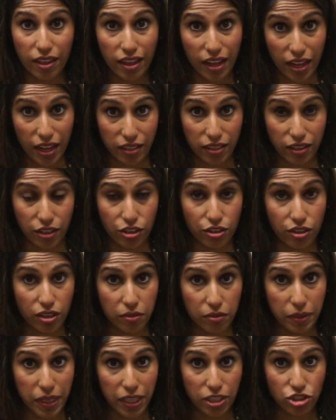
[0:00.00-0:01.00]
the hand that you're
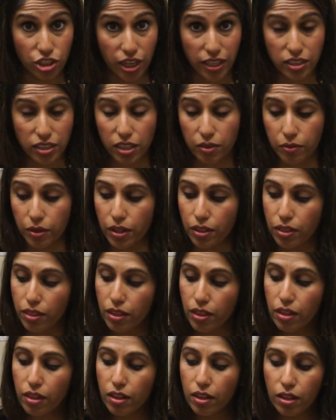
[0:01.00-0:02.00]
going to be injecting with,
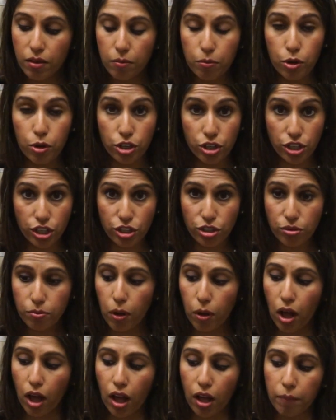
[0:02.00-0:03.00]
put it in your
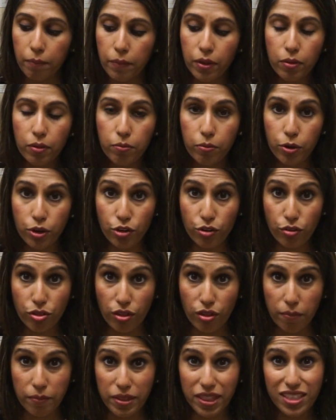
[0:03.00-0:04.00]
palm, put your
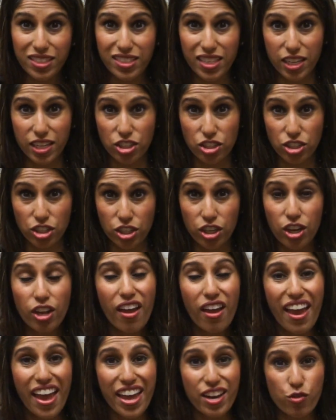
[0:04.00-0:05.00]
thumb in the center,
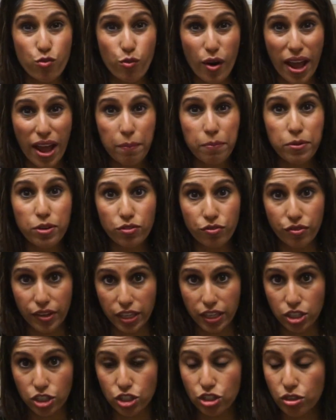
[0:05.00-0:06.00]
and wrap your
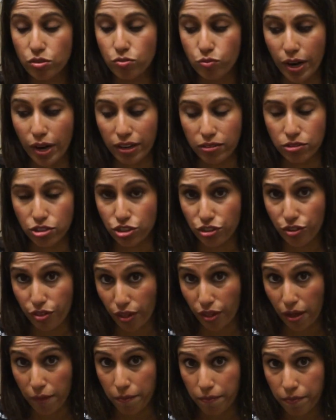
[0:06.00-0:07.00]
fingers around your
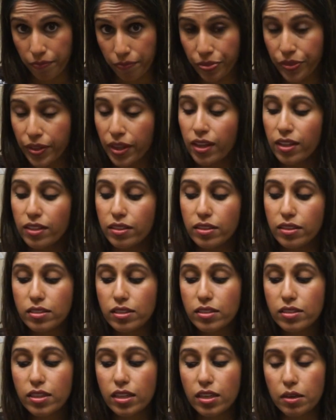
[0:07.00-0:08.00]
thumb.
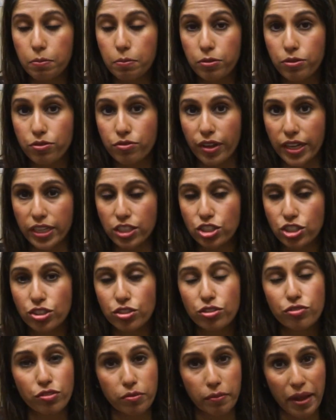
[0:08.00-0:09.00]
This is going to prevent
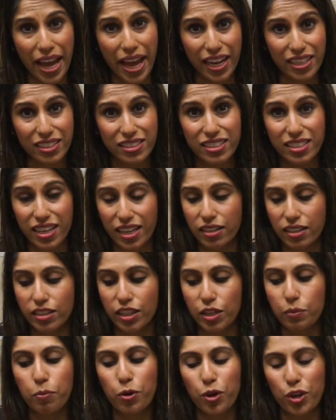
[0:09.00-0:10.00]
you from
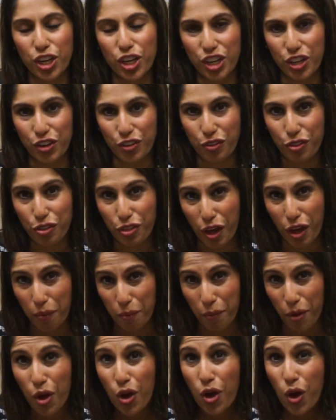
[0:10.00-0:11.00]
accidentally putting your
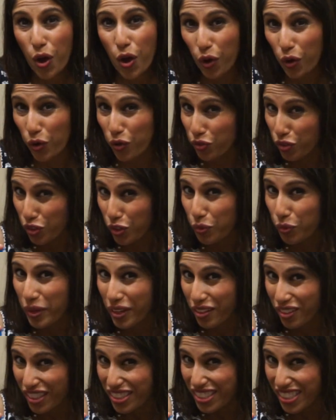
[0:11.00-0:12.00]
thumb over
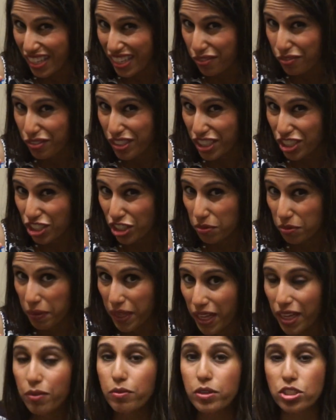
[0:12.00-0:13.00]
where the safety should
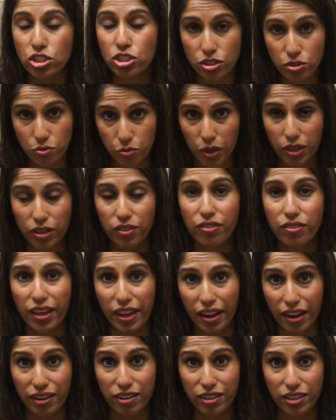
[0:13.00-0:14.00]
be, which is one of
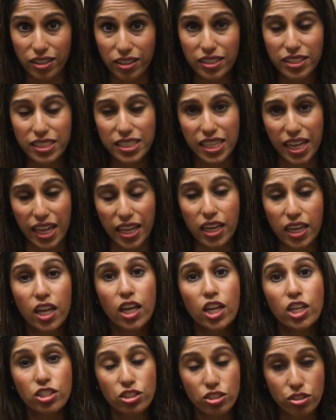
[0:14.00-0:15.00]
the errors that
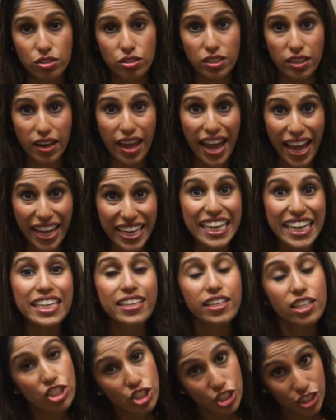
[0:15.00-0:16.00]
Susan had
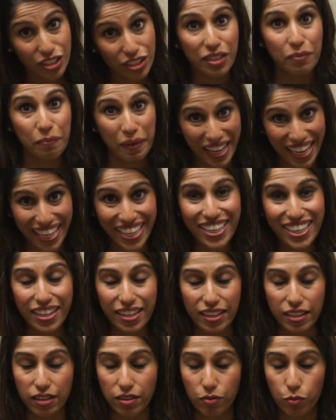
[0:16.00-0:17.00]
initially made
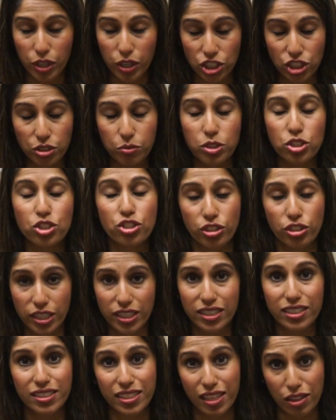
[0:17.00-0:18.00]
in when she was starting to